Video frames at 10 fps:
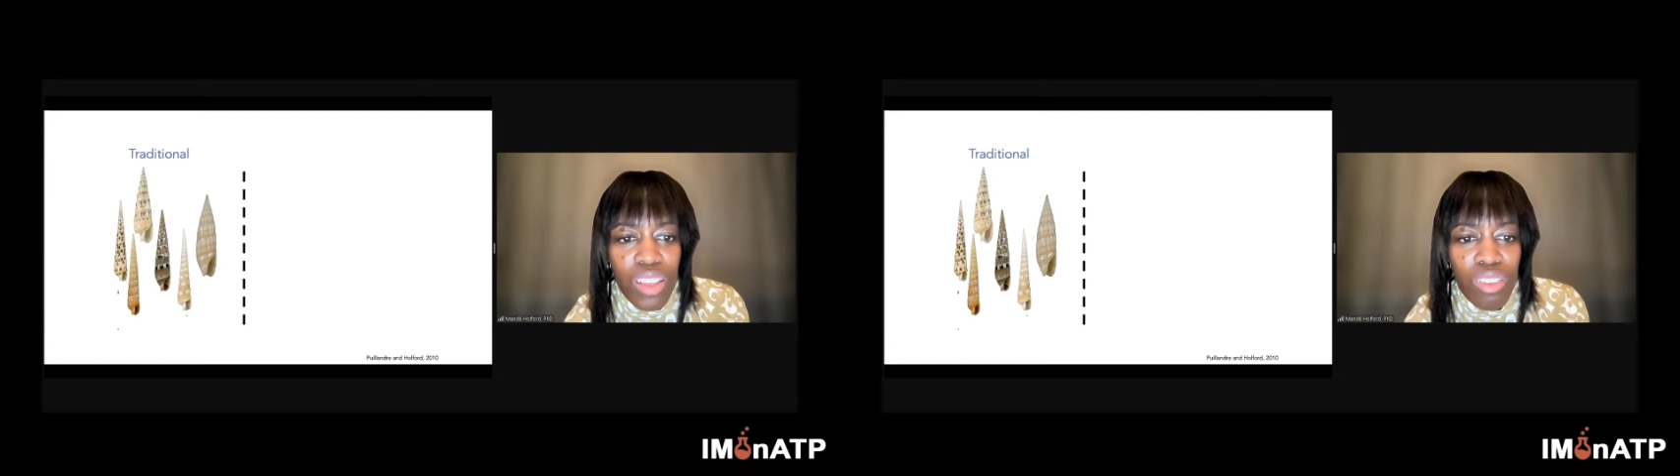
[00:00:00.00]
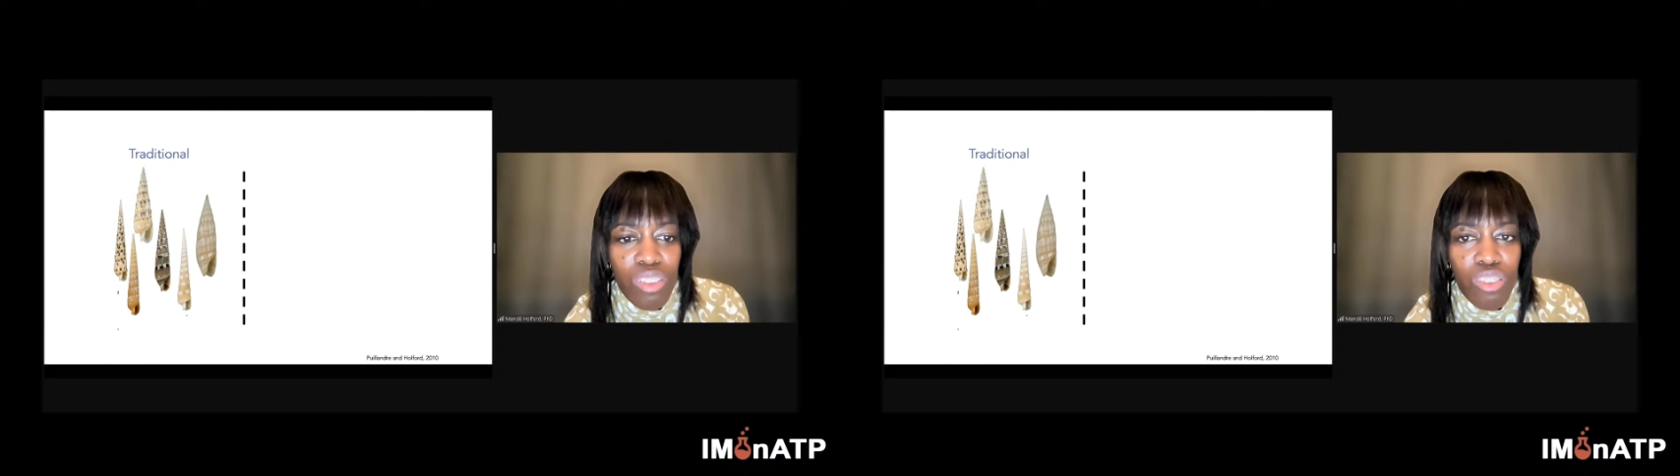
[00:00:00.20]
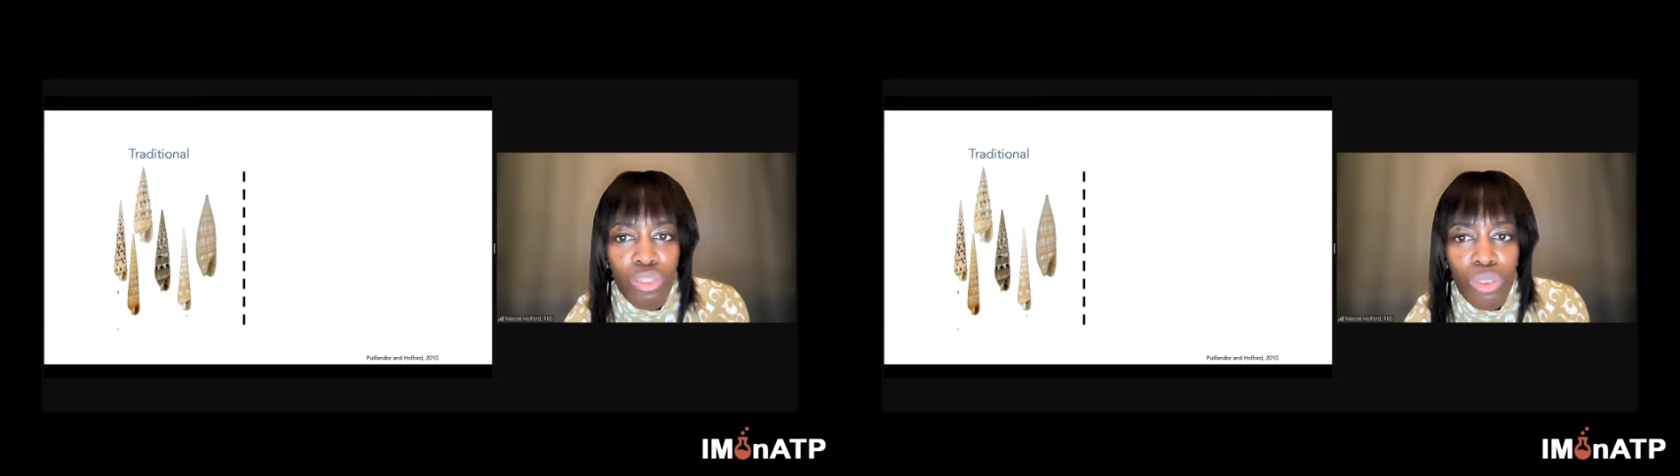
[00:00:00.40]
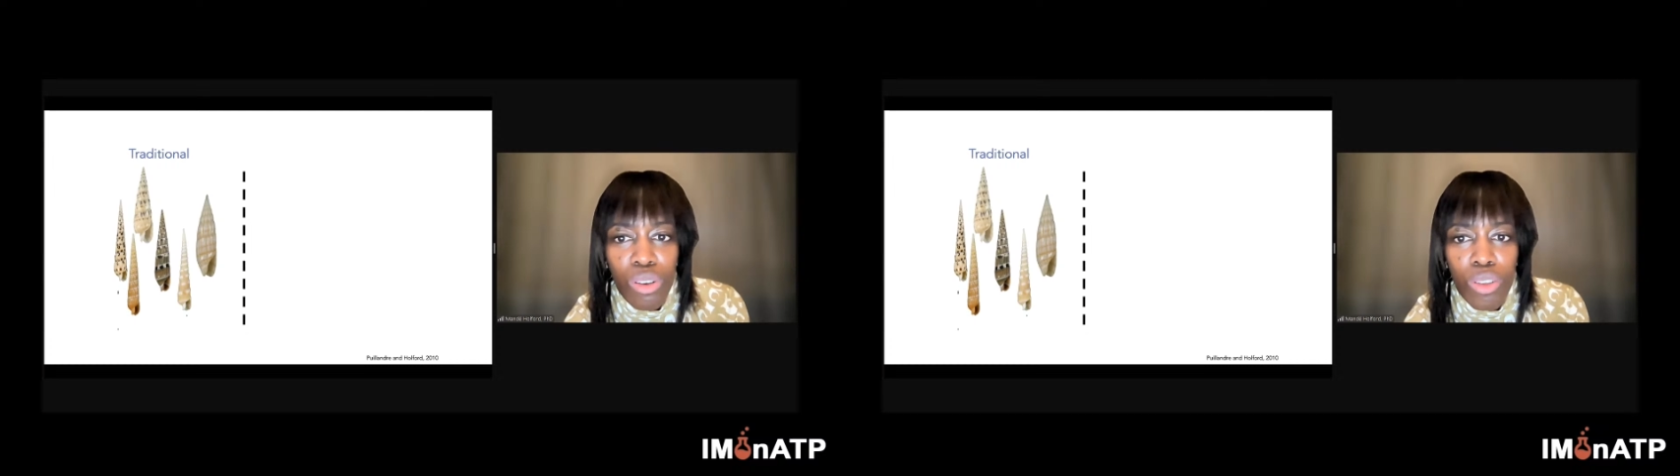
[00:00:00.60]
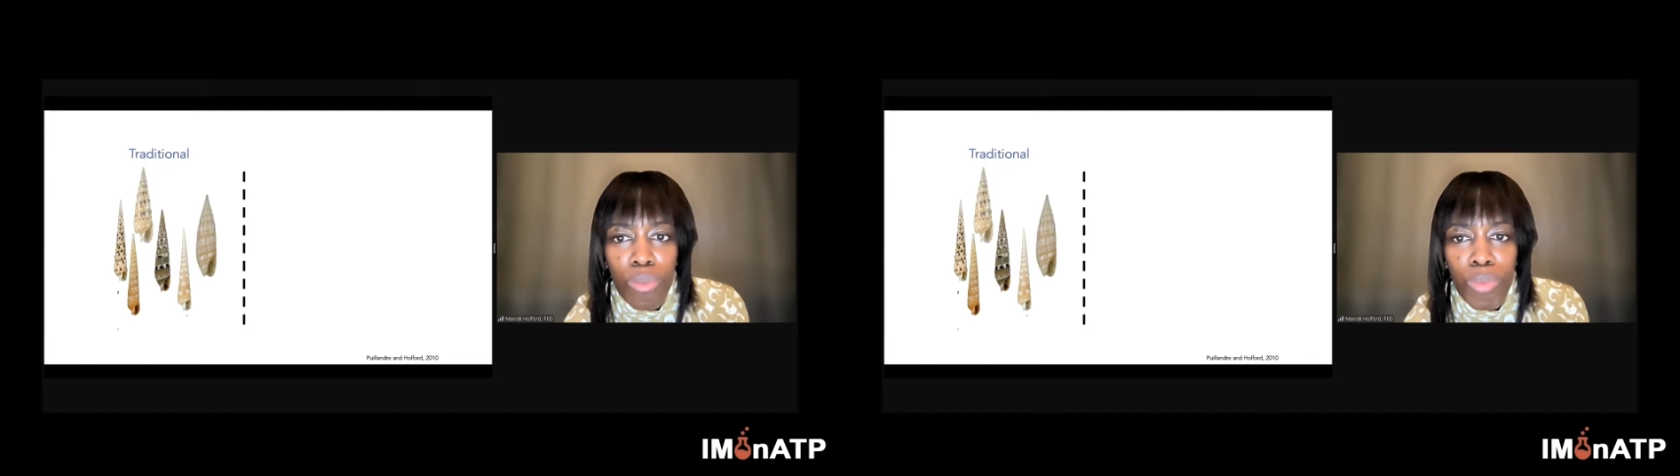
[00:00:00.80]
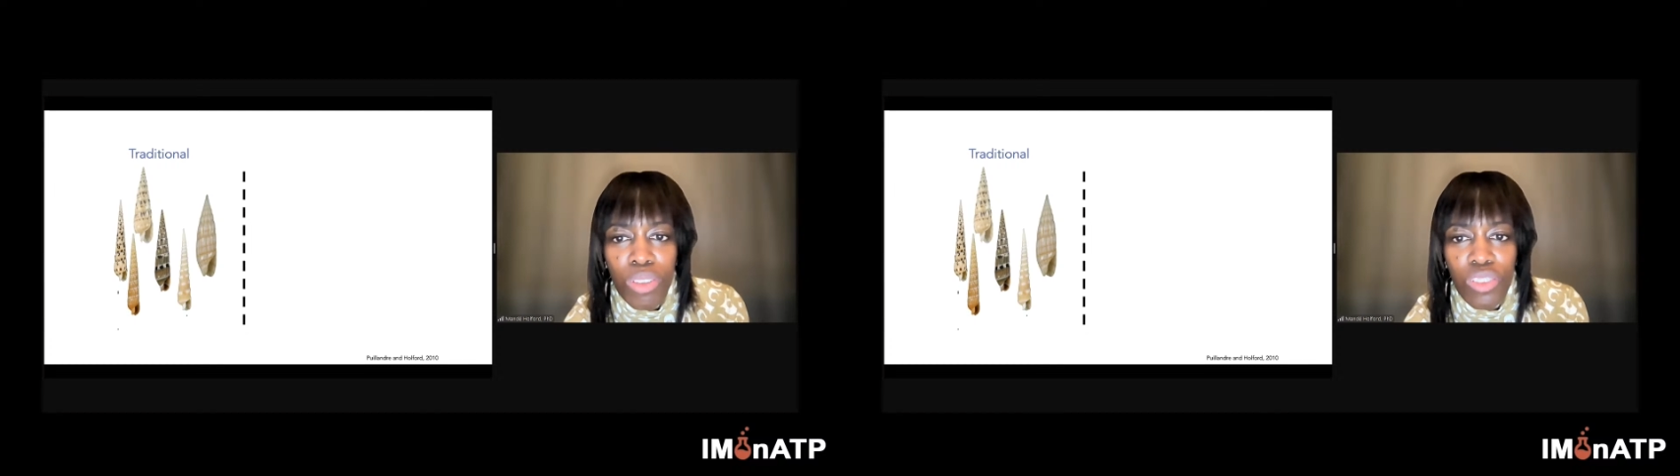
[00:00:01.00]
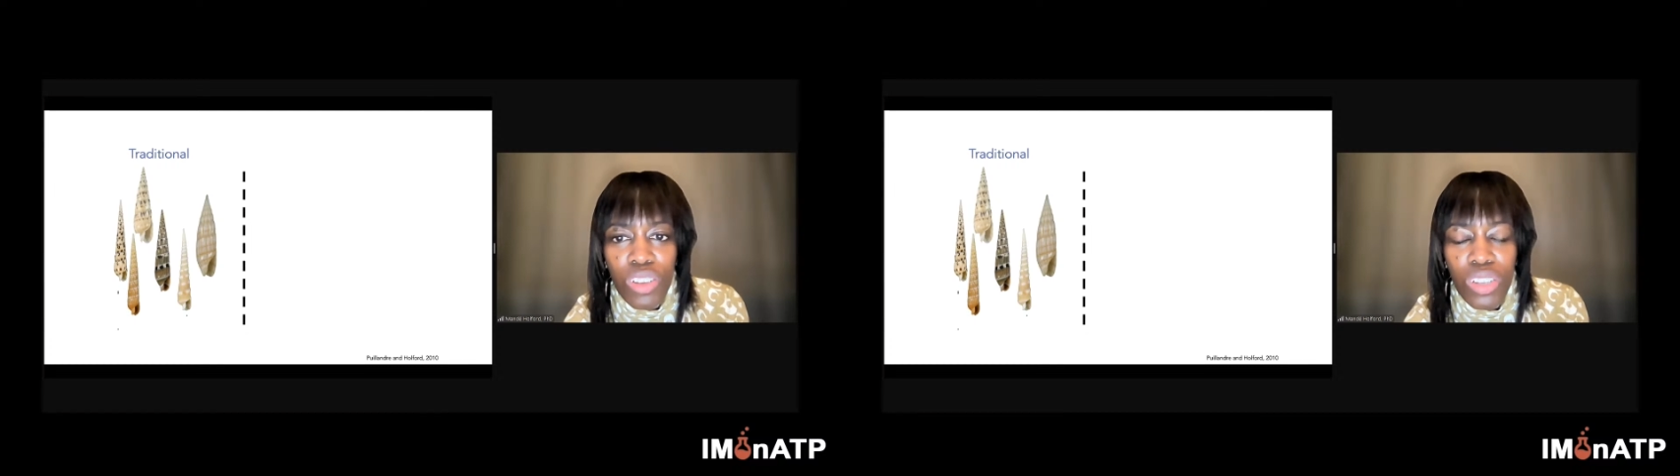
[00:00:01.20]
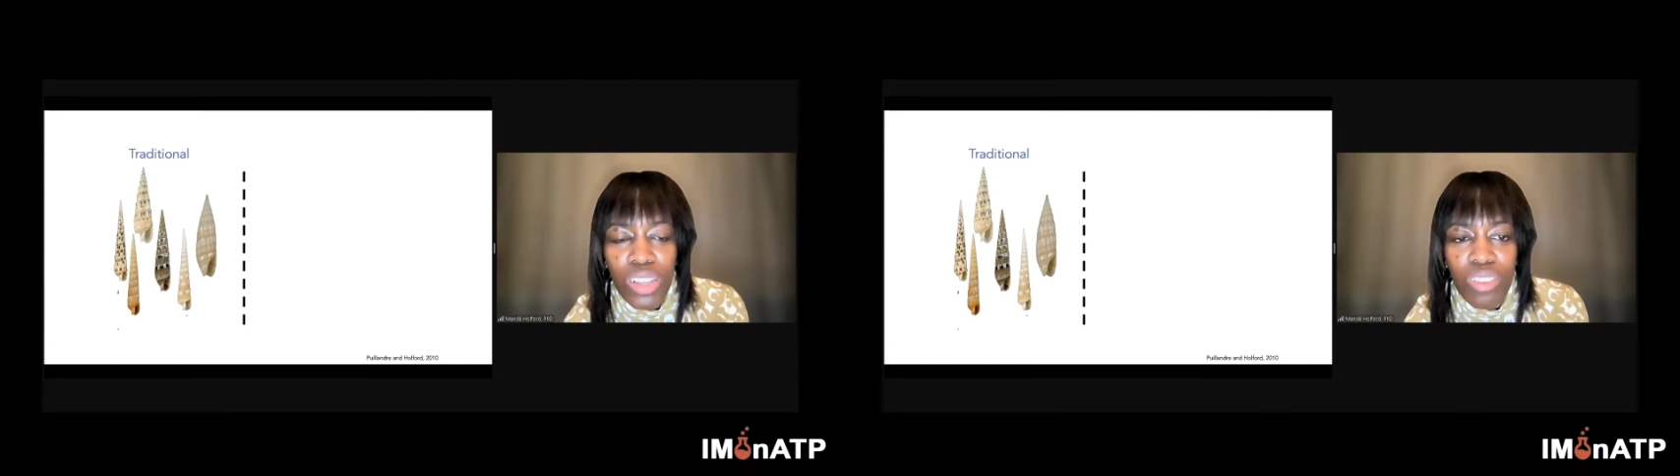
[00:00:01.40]
snails is you'd go to the
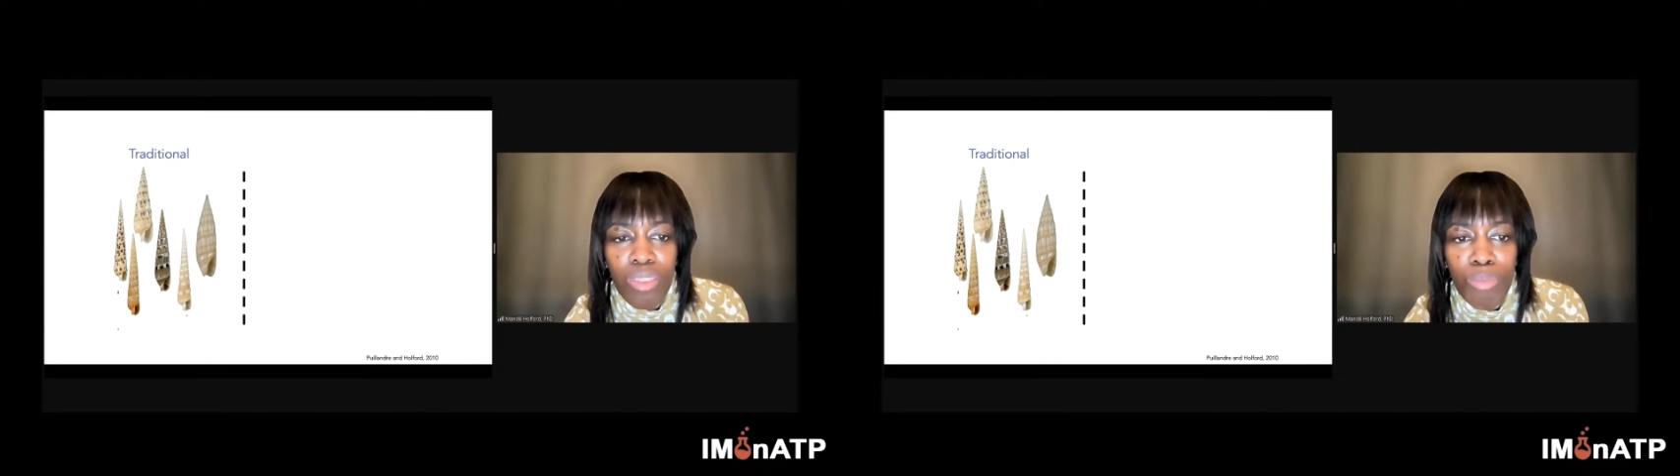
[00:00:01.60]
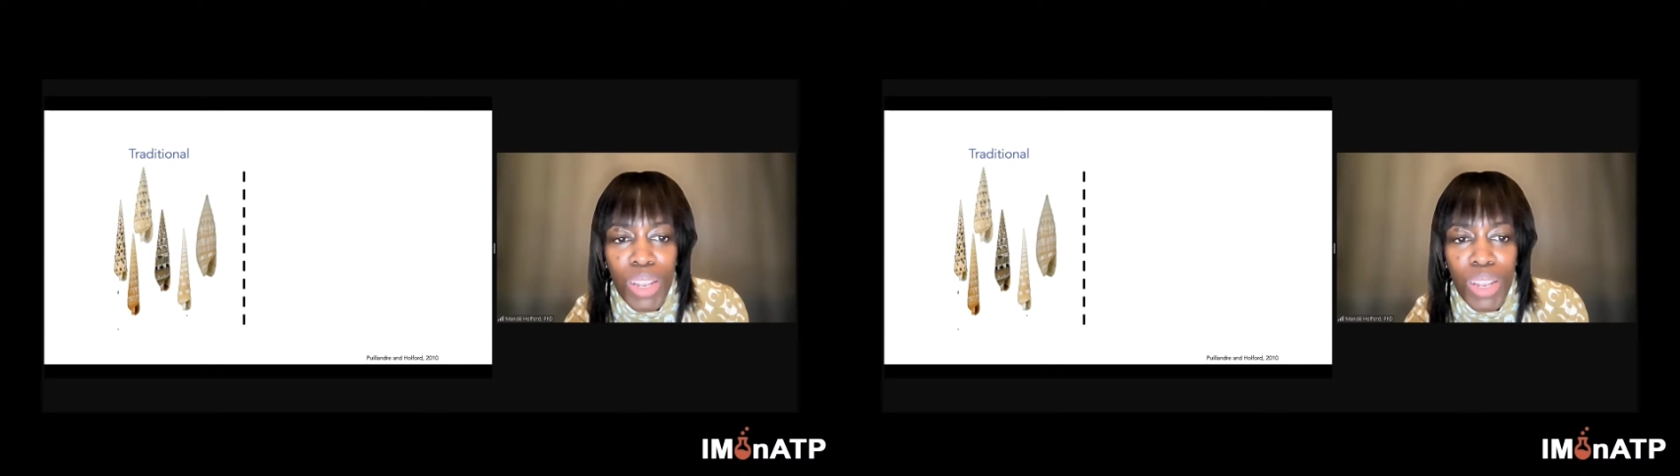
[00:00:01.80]
beach and collect